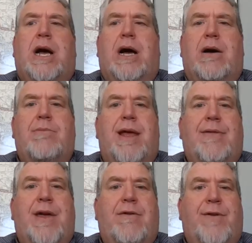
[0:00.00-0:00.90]

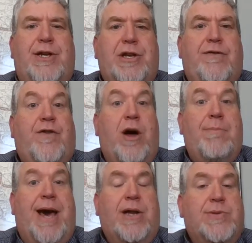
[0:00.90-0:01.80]
And they eventually
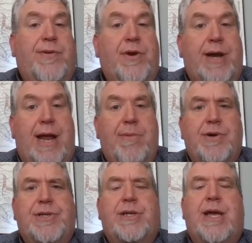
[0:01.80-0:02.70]
fought battles with their
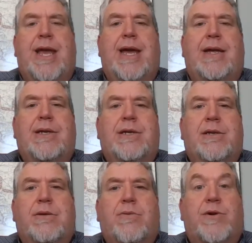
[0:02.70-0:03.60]
neighbors and
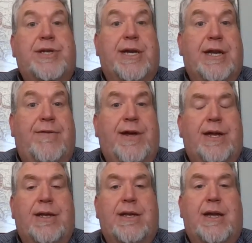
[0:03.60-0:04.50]
were
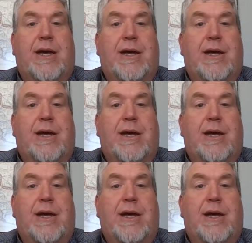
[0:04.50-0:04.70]
significant